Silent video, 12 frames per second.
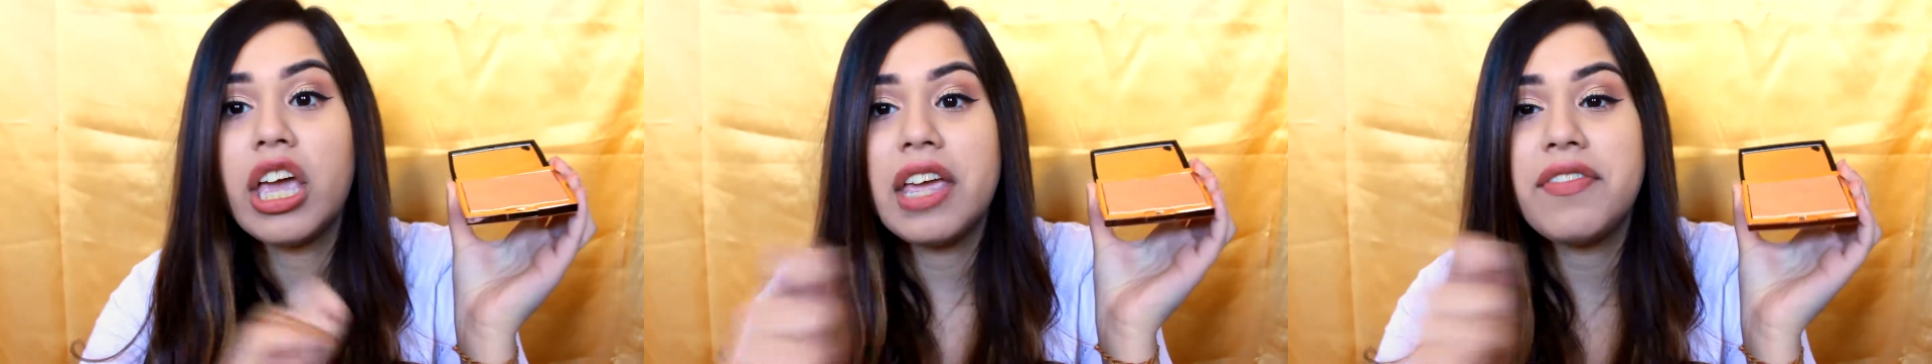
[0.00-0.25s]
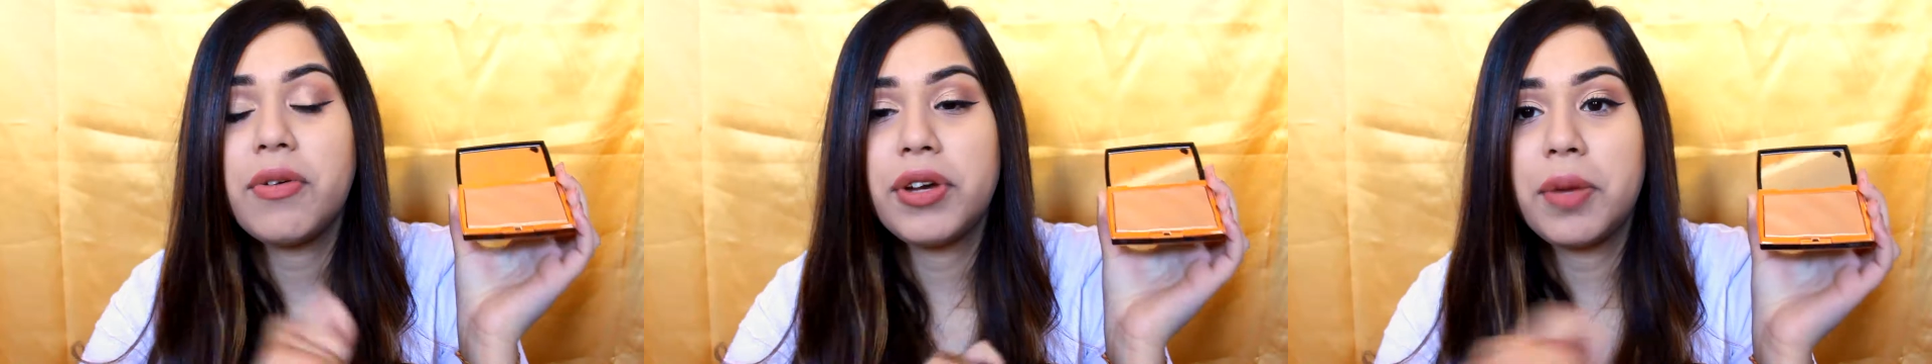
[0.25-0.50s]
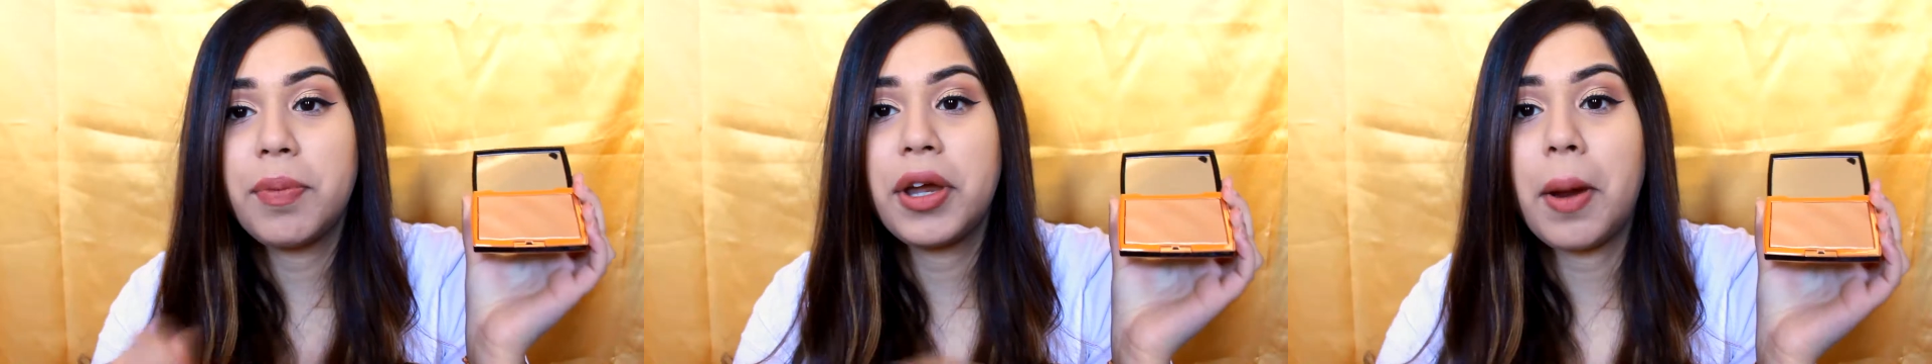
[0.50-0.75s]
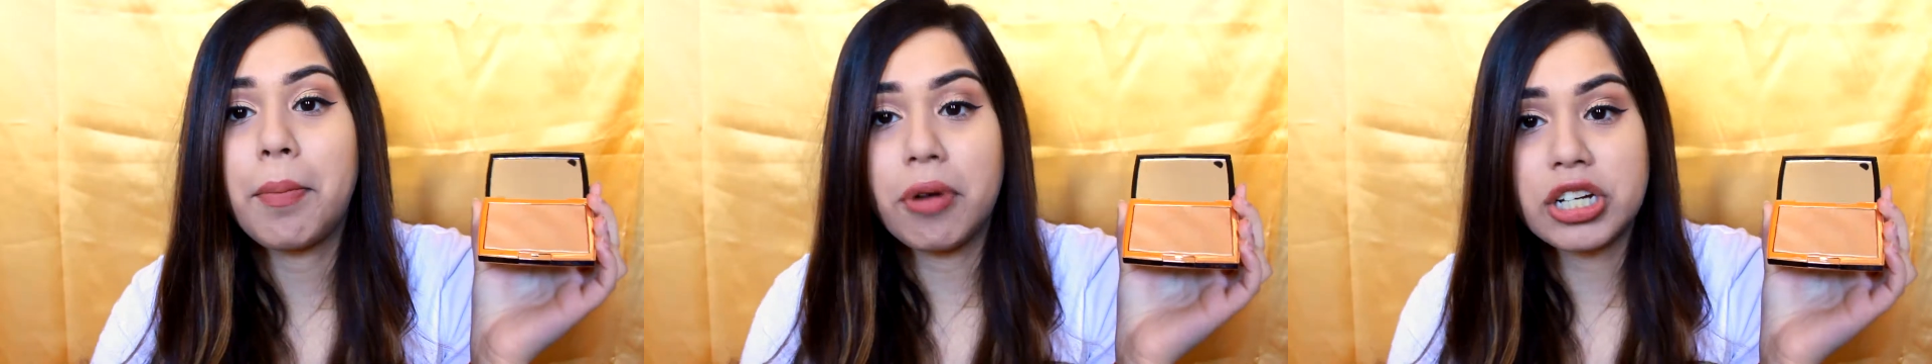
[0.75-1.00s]
Even when you put
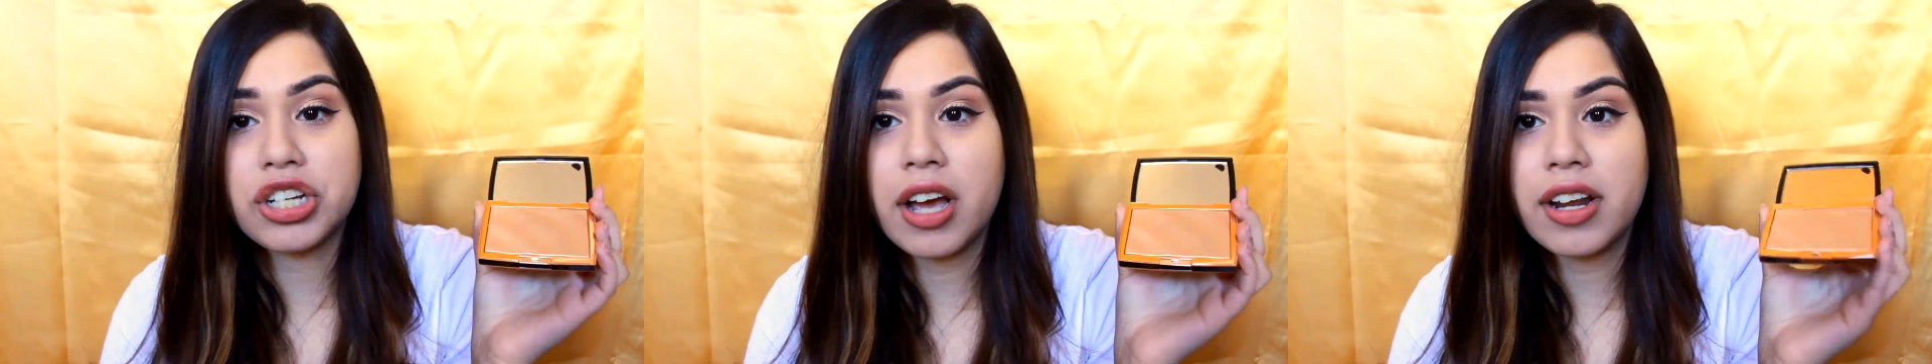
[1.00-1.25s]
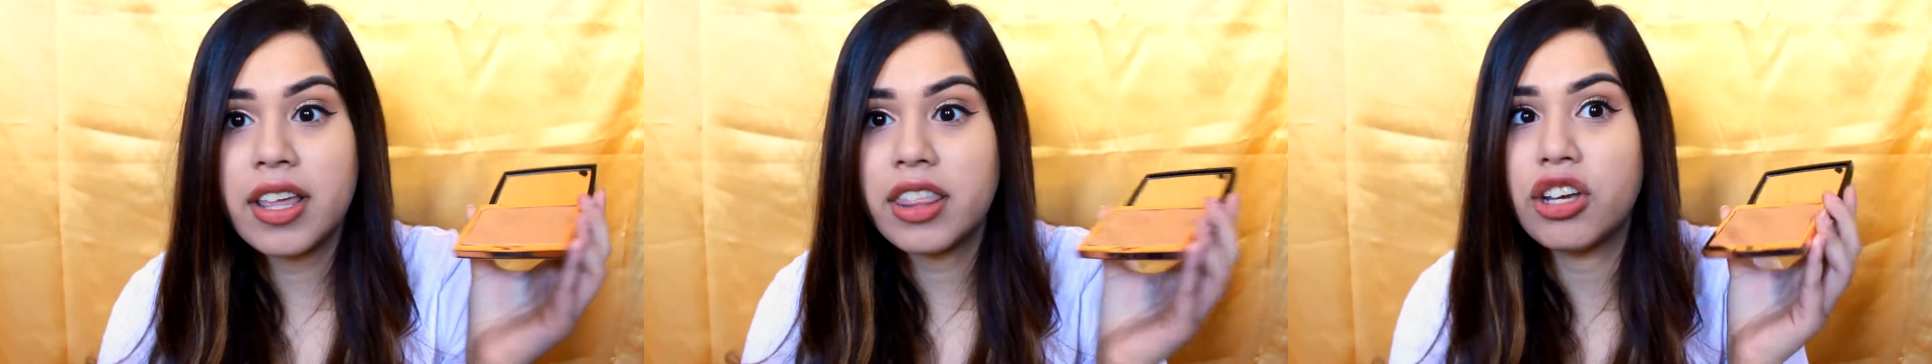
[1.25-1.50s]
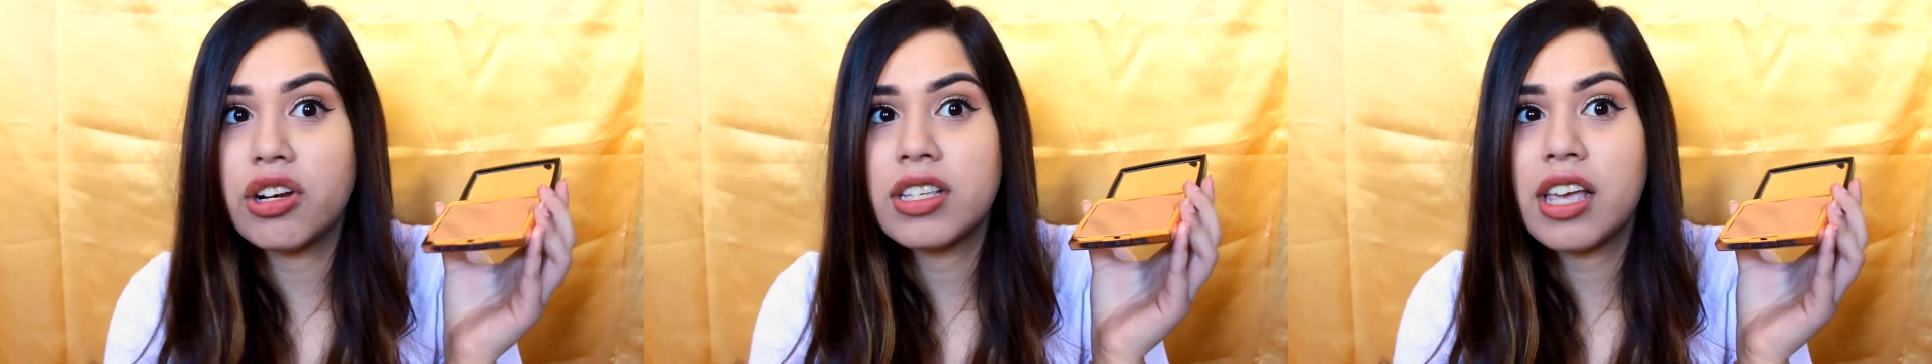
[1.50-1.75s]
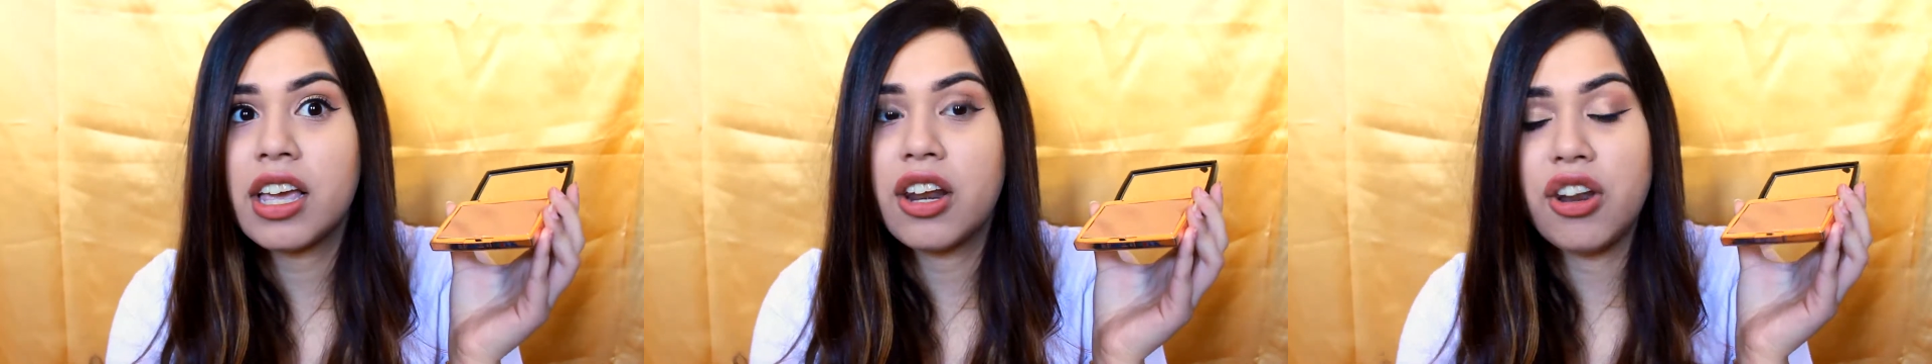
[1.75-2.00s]
your brush on it, there's
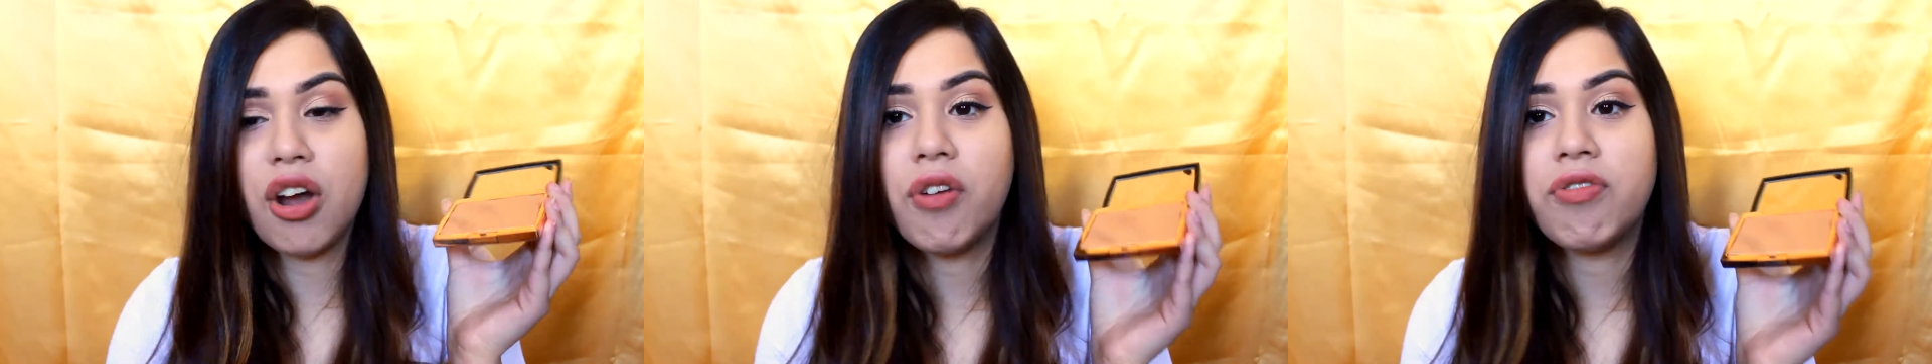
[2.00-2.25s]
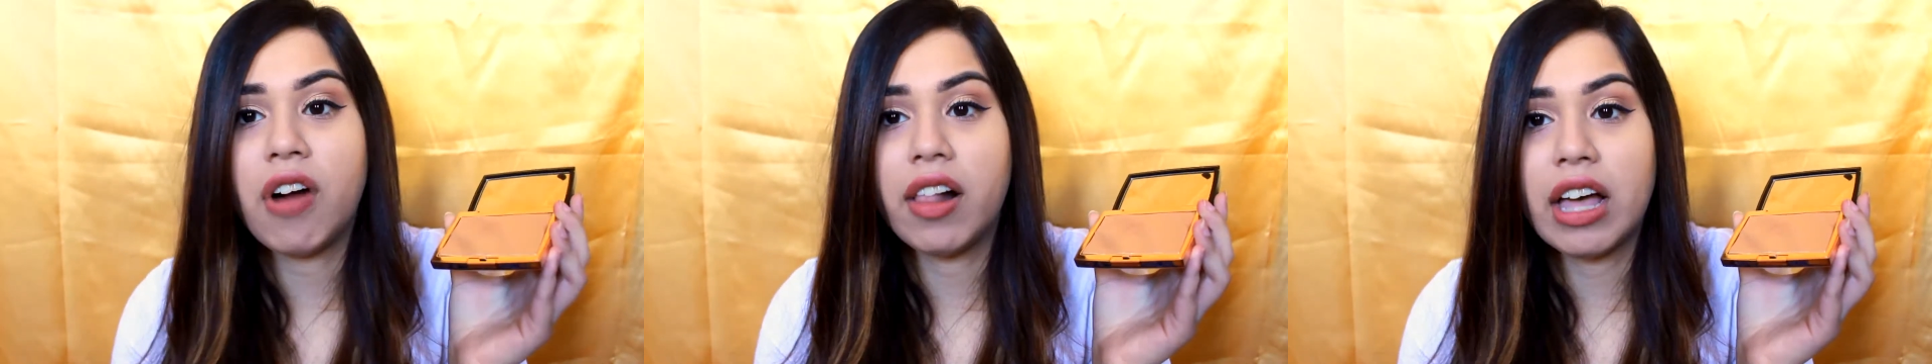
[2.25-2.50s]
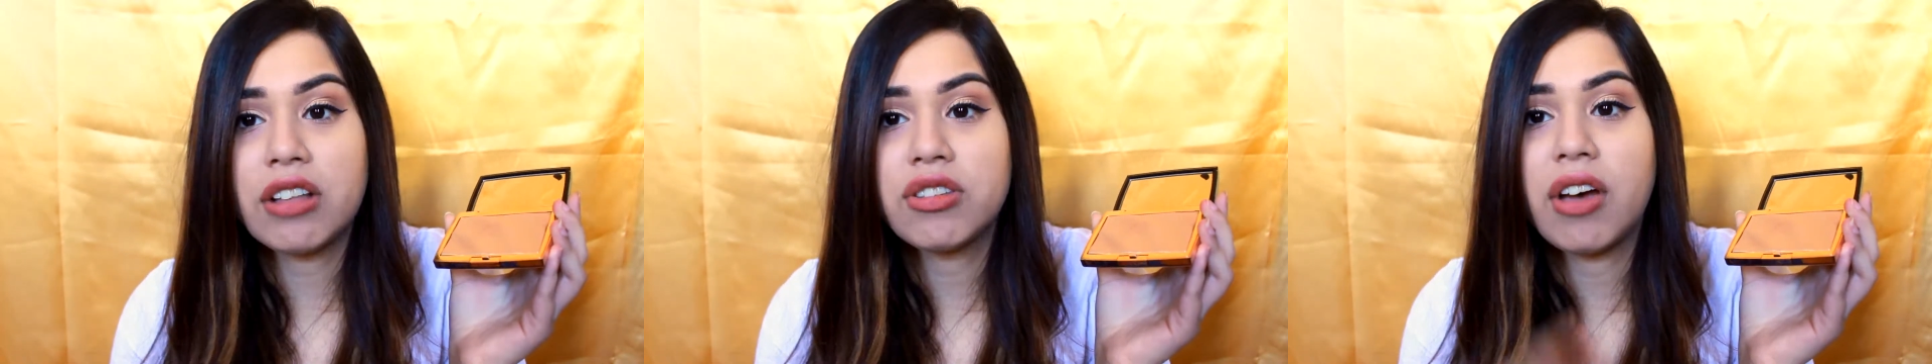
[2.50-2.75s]
like no fallout.